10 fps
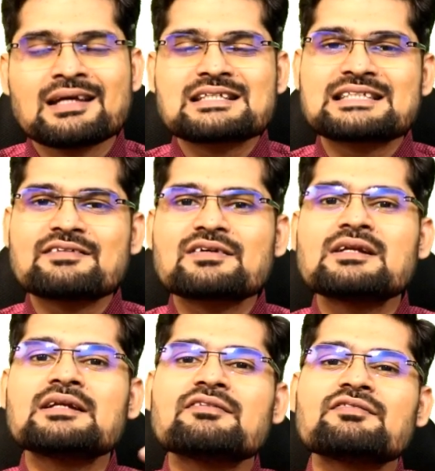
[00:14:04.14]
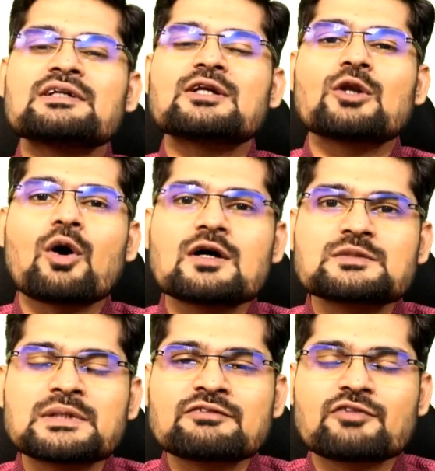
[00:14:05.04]
several different laws
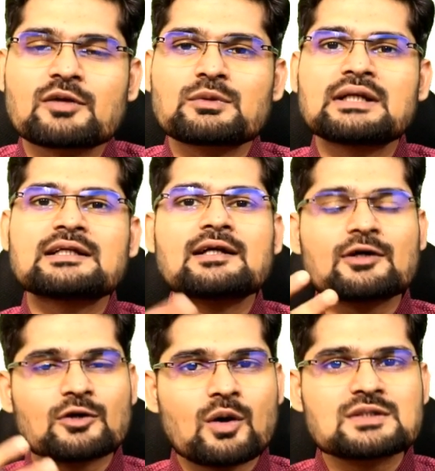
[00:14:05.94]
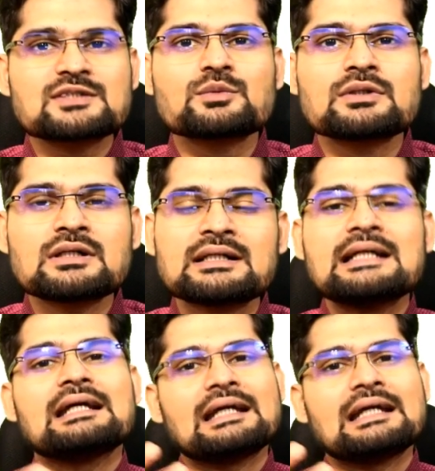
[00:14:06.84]
being formulated across the world.